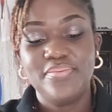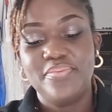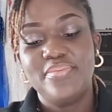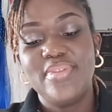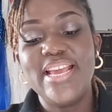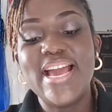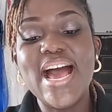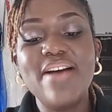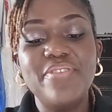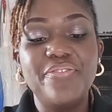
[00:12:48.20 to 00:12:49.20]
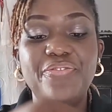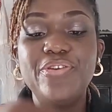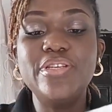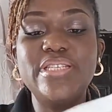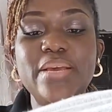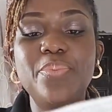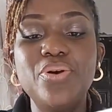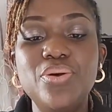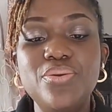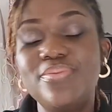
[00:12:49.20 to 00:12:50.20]
They have a
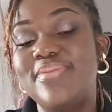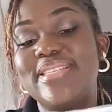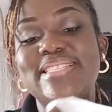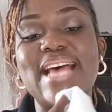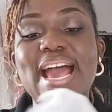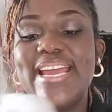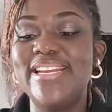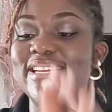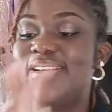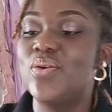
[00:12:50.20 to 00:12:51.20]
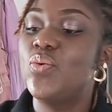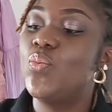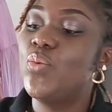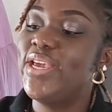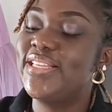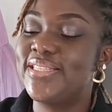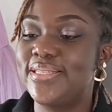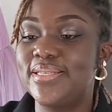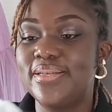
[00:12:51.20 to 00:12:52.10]
fusible side with